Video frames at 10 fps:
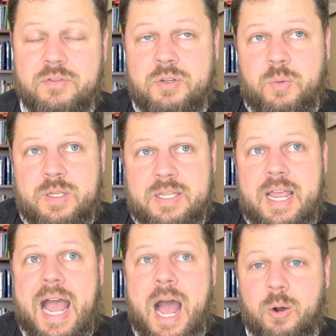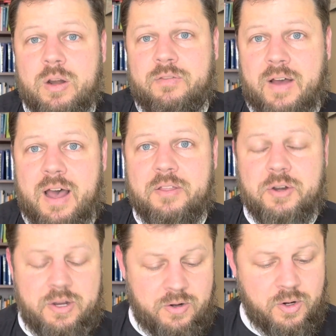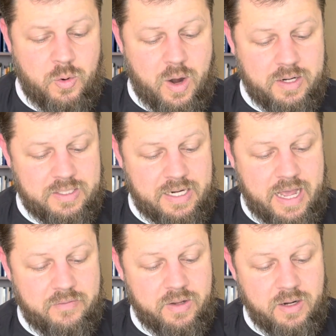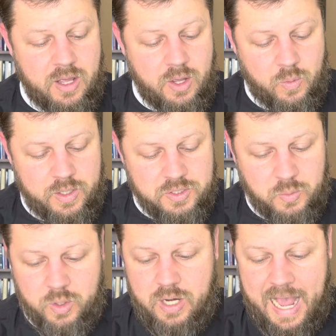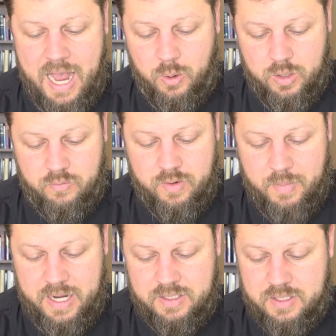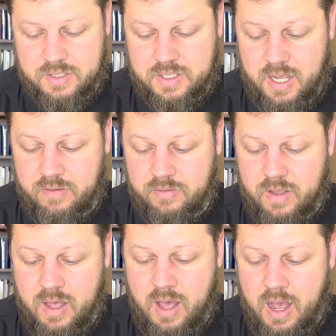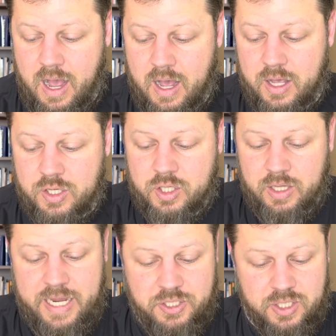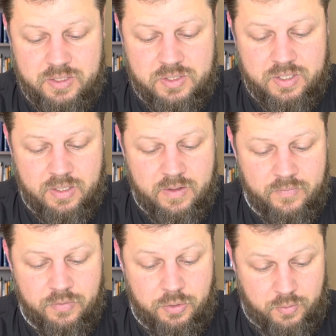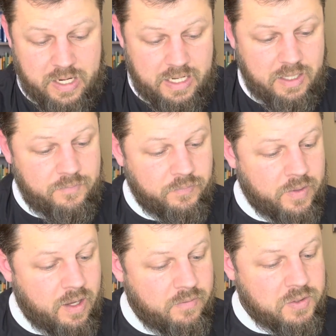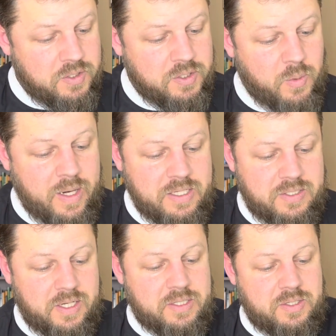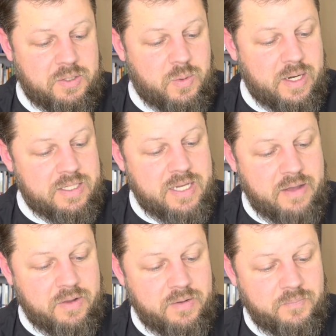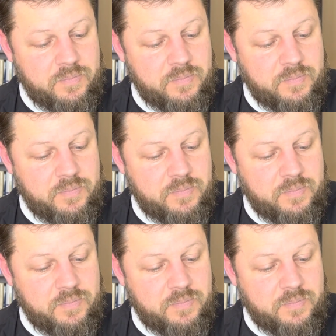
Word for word: So we say, our Father who art in heaven. What does the word our remind us of? Galatians 3, uh, verses 26 and 27.